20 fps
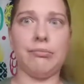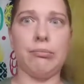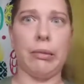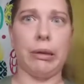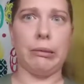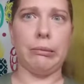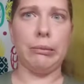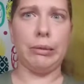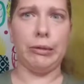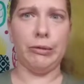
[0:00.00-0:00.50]
I
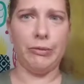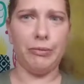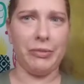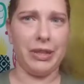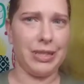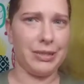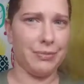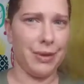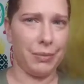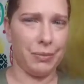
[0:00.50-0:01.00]
don't know,
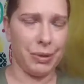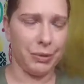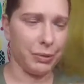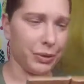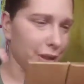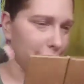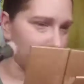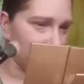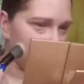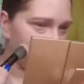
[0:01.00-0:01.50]
this might be
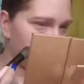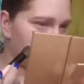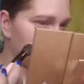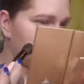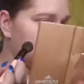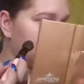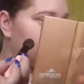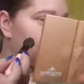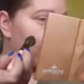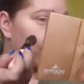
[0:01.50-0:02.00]
really
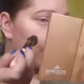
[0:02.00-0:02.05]
pigmented.